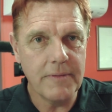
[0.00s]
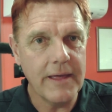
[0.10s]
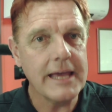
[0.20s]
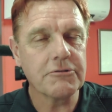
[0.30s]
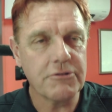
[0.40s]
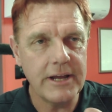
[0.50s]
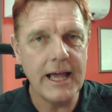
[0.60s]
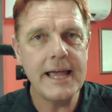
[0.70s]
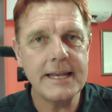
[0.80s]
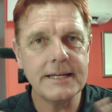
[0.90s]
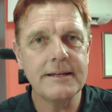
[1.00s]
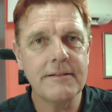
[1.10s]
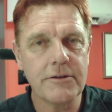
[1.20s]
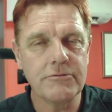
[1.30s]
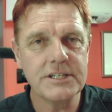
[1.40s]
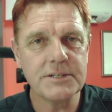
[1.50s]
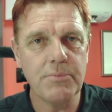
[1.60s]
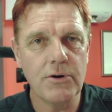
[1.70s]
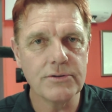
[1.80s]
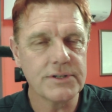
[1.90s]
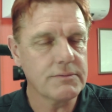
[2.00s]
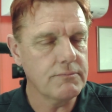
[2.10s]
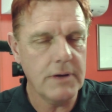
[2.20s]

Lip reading: They created the response